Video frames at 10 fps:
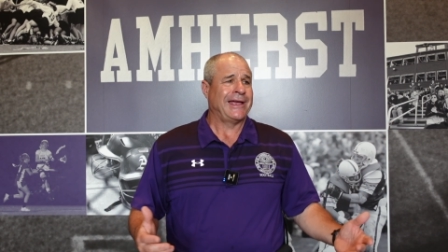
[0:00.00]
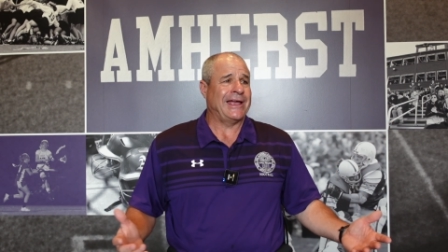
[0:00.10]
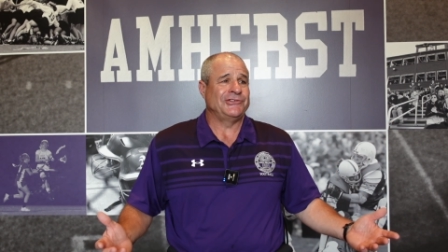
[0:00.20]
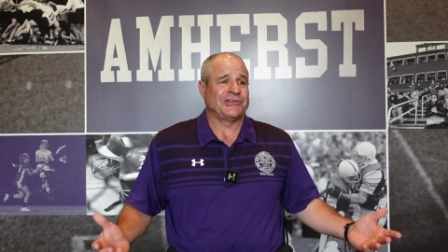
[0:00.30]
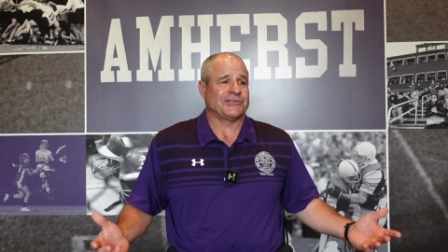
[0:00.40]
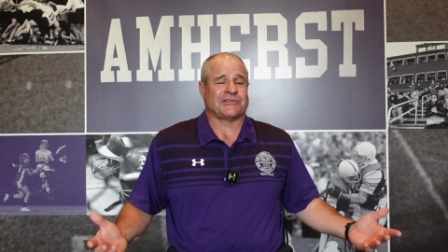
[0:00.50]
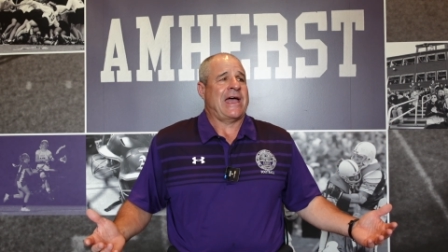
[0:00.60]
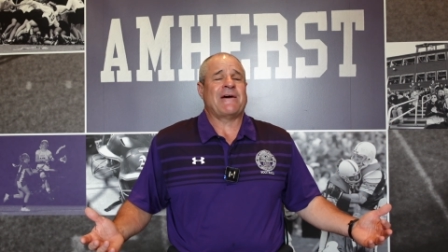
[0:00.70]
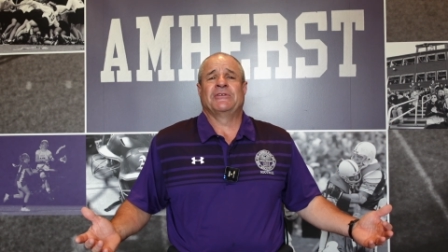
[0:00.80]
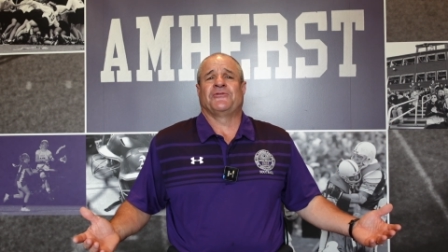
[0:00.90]
and just
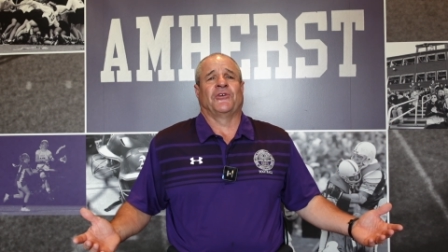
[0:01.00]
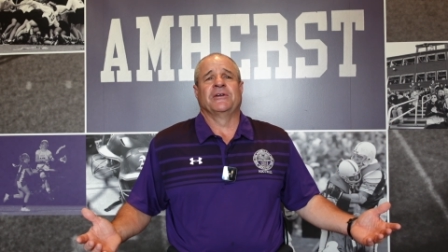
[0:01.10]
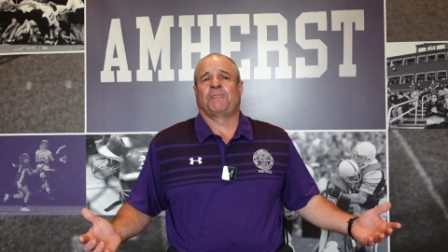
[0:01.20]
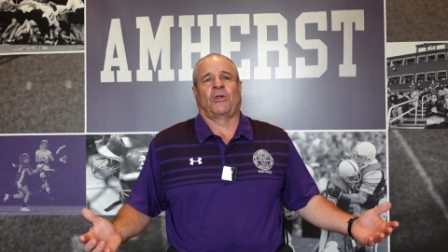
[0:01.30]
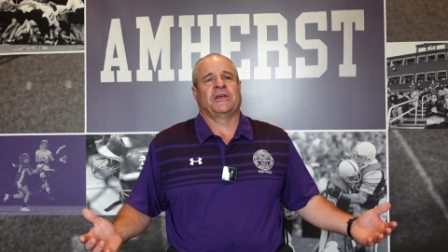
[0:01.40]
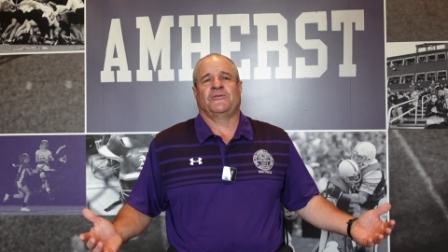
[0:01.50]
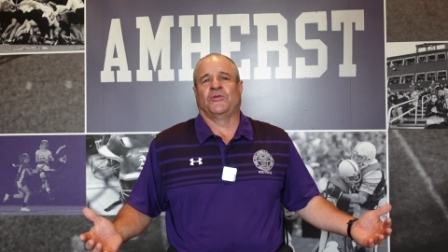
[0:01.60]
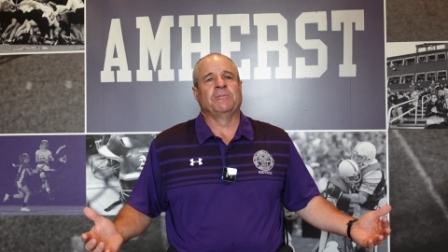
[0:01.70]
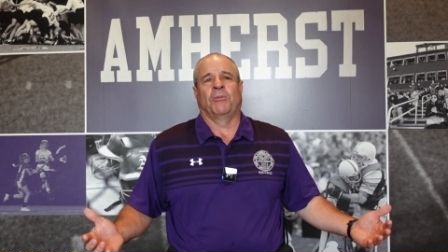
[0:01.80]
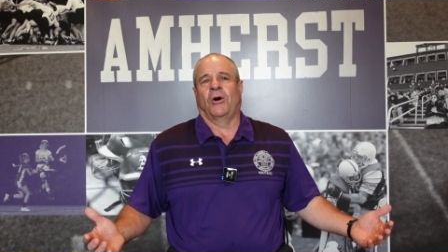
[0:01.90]
having fun playing
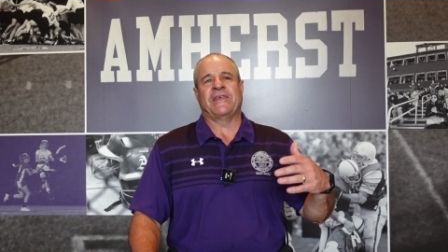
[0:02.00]
football.